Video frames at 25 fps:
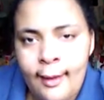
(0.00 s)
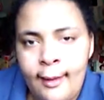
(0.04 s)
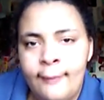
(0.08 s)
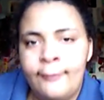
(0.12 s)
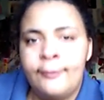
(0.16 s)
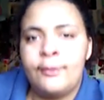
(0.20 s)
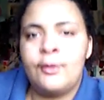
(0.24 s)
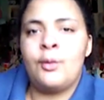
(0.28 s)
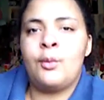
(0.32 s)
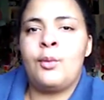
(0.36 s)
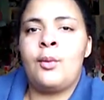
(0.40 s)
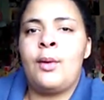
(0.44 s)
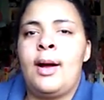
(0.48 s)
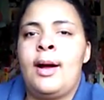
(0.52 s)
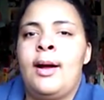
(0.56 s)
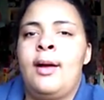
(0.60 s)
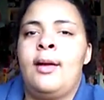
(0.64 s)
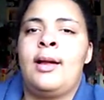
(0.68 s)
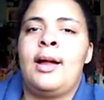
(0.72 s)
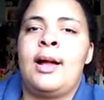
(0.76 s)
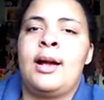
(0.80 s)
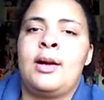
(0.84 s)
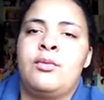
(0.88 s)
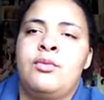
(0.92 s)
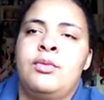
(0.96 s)
after a
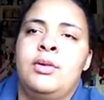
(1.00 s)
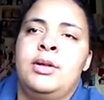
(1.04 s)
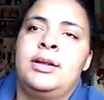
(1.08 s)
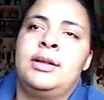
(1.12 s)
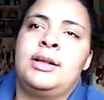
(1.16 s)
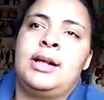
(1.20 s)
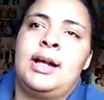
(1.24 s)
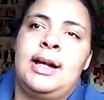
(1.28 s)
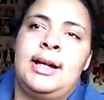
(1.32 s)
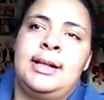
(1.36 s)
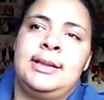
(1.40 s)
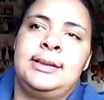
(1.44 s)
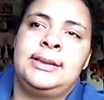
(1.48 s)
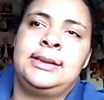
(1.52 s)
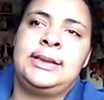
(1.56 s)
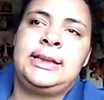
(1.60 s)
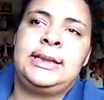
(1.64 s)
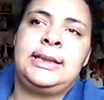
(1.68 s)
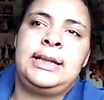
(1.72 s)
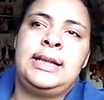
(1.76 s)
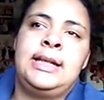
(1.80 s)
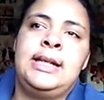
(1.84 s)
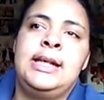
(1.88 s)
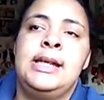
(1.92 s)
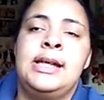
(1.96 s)
while, I
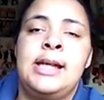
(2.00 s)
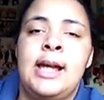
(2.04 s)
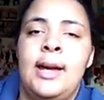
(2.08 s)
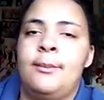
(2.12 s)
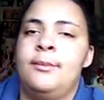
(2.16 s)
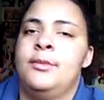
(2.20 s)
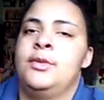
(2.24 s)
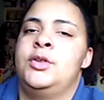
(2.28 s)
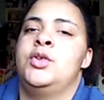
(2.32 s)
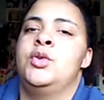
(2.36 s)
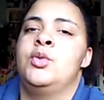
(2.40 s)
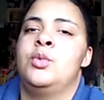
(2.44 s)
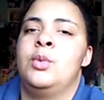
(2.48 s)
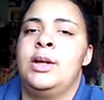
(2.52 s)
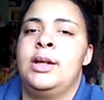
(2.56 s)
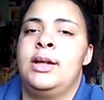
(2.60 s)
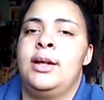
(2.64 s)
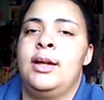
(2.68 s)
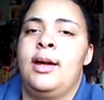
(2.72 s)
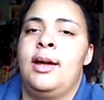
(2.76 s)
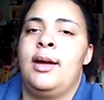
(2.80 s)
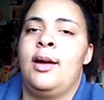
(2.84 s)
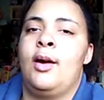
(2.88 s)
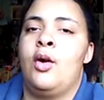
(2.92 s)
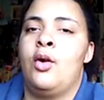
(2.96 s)
realized he kept
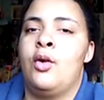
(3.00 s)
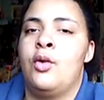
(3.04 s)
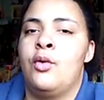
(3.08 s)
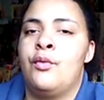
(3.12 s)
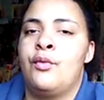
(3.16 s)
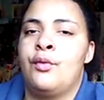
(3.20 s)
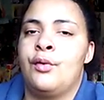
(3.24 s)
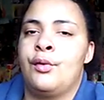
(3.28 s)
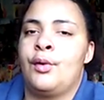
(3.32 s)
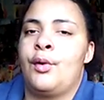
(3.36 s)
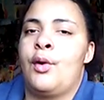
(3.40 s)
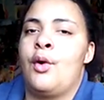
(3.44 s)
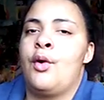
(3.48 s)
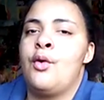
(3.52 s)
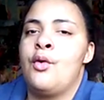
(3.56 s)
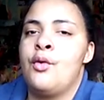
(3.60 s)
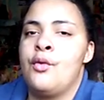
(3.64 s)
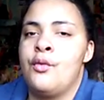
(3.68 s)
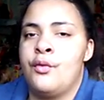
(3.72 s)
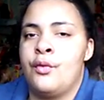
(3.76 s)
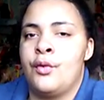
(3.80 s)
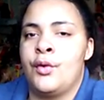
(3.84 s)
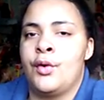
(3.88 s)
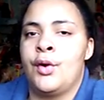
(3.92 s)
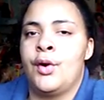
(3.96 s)
doing it over and
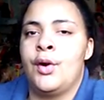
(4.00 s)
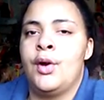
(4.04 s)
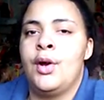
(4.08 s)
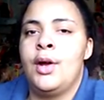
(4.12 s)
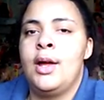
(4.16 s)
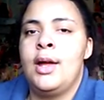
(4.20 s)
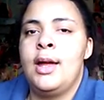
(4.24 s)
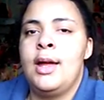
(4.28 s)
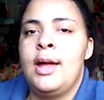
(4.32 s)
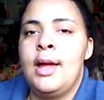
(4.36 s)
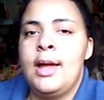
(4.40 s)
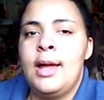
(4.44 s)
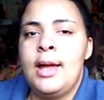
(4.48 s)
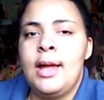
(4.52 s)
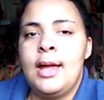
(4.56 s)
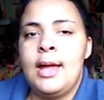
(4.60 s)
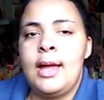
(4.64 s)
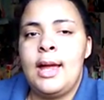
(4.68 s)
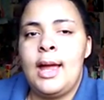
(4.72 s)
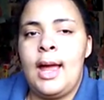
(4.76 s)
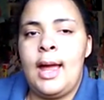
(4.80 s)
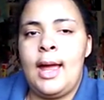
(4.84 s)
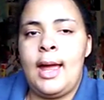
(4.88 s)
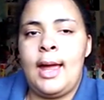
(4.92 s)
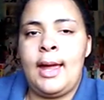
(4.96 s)
over,
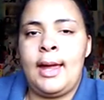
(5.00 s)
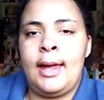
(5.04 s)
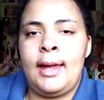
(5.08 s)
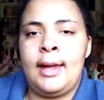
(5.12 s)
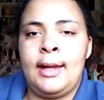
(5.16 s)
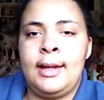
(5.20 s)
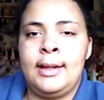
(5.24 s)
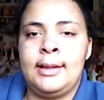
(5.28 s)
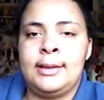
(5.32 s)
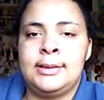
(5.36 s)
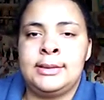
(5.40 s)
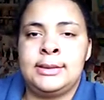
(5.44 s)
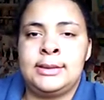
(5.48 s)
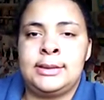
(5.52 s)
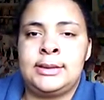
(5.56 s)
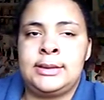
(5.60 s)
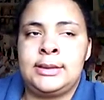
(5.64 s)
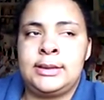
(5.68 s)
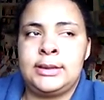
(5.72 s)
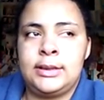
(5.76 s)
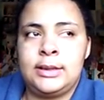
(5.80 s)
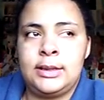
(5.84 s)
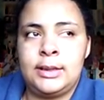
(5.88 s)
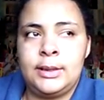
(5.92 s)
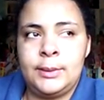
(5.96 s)
and.
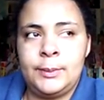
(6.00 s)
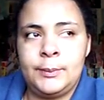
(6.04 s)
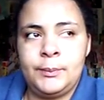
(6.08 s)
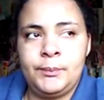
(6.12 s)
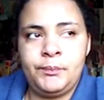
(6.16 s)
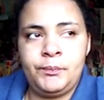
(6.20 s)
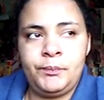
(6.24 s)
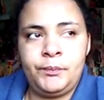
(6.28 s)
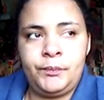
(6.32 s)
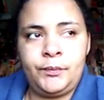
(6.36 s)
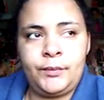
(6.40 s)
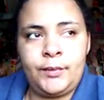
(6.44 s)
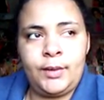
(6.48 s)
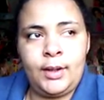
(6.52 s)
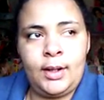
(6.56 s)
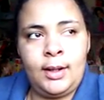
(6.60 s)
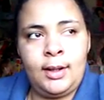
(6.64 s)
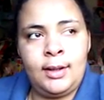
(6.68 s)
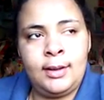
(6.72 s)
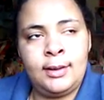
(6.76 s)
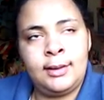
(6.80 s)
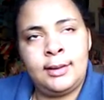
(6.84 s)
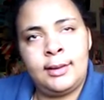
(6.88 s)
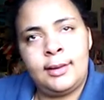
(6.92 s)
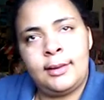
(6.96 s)

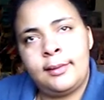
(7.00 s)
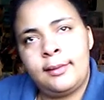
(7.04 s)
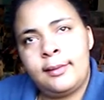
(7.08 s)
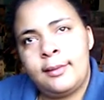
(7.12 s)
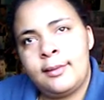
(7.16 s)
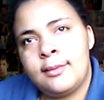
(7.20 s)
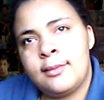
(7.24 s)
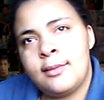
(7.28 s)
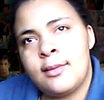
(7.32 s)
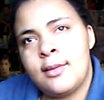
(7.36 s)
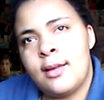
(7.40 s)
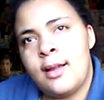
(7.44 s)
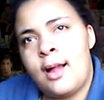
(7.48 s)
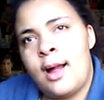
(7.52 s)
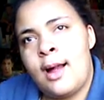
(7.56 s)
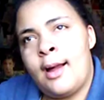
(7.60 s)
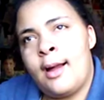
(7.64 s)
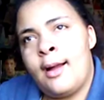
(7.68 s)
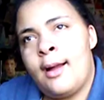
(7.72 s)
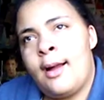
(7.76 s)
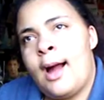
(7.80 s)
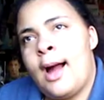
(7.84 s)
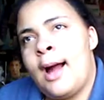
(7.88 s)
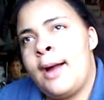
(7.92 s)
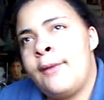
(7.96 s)
Uh,
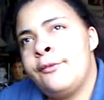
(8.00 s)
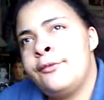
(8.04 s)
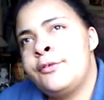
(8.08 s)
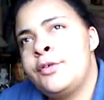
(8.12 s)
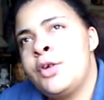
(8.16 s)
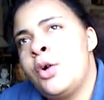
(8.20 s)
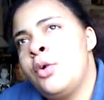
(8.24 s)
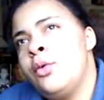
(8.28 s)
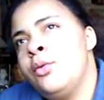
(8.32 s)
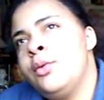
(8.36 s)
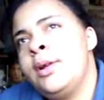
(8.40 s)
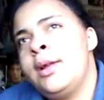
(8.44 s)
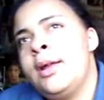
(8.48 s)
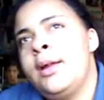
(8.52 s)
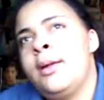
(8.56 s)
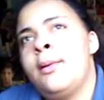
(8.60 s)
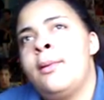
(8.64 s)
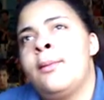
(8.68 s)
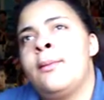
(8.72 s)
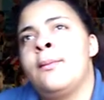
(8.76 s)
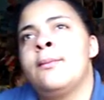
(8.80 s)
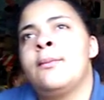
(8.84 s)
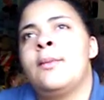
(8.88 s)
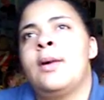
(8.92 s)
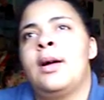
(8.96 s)
I've told
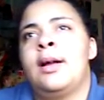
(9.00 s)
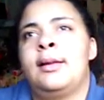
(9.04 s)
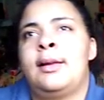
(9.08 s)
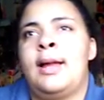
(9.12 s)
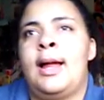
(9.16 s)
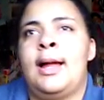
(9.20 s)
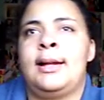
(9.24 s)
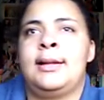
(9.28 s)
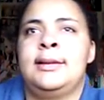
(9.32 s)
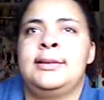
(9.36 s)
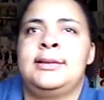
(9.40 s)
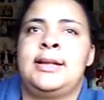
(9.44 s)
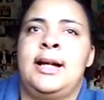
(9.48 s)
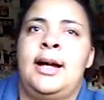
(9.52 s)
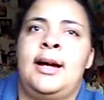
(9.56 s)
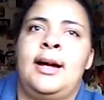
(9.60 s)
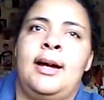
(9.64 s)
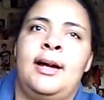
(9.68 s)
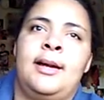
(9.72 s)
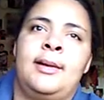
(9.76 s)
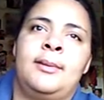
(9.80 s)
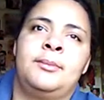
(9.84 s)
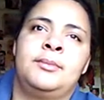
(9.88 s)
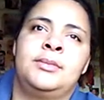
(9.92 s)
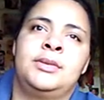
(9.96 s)
him a lot of
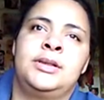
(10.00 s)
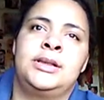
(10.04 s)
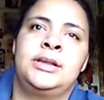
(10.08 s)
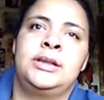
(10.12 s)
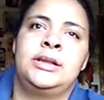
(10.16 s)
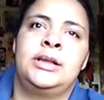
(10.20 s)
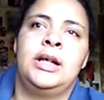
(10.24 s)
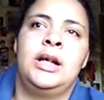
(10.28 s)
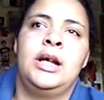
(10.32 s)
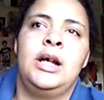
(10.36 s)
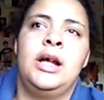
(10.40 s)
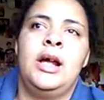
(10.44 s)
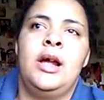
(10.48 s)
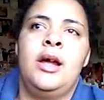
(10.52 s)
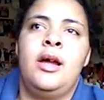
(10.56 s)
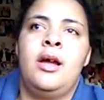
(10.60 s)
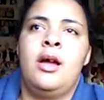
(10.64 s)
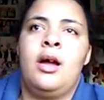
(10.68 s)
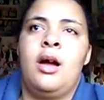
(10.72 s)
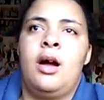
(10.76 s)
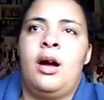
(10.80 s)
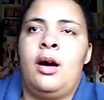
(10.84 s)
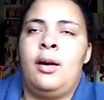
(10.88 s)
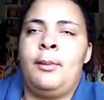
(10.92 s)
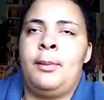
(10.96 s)
times
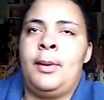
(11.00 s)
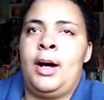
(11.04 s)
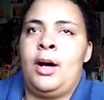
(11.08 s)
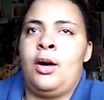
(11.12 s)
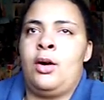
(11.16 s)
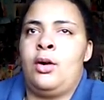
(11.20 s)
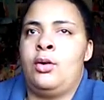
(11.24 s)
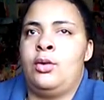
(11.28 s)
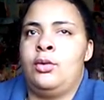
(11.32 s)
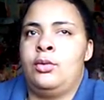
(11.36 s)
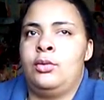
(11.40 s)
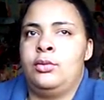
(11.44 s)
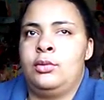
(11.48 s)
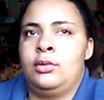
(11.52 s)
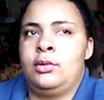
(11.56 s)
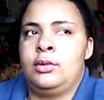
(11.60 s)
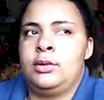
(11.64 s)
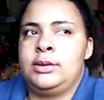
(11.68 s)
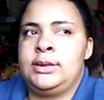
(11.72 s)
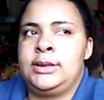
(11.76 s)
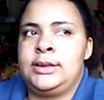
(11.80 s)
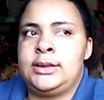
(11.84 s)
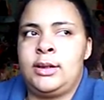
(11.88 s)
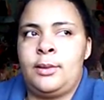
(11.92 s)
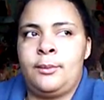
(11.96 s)
about
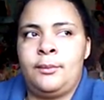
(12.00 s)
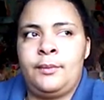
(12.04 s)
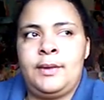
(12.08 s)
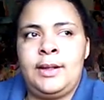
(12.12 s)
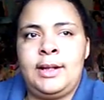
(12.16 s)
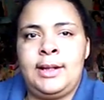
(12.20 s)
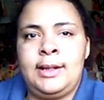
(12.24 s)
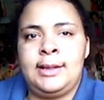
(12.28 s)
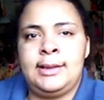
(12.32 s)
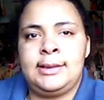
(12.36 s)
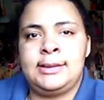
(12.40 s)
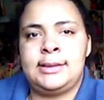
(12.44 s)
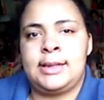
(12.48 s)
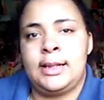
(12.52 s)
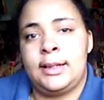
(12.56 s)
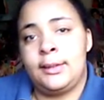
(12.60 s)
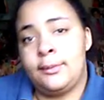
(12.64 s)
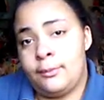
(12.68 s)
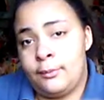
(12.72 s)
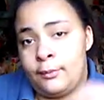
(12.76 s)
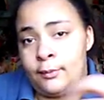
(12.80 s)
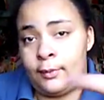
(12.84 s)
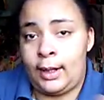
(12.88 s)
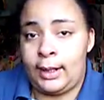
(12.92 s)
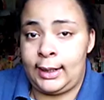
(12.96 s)
some things,
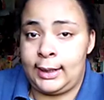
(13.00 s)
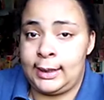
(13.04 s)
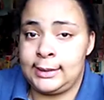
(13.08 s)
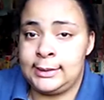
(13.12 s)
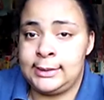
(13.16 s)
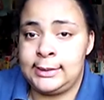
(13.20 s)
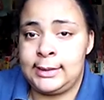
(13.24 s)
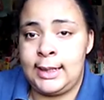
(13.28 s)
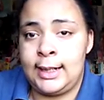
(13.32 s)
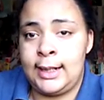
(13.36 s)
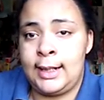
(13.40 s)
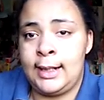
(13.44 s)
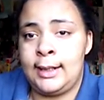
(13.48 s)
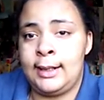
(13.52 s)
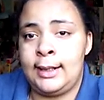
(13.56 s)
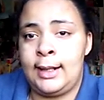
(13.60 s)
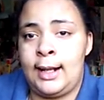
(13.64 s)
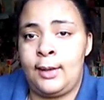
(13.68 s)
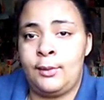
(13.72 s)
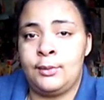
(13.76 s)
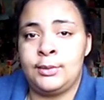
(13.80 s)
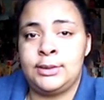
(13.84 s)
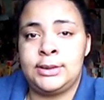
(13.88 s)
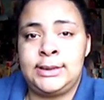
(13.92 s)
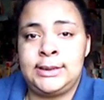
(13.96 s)
and like I
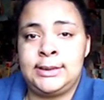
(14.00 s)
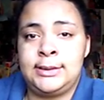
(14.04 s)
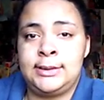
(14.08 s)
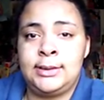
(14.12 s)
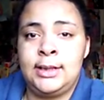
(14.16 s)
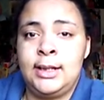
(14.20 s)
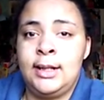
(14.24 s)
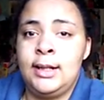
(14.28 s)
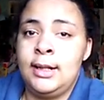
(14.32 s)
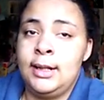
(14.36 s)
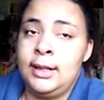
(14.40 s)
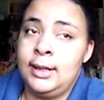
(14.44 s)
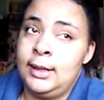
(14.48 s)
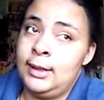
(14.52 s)
said, I was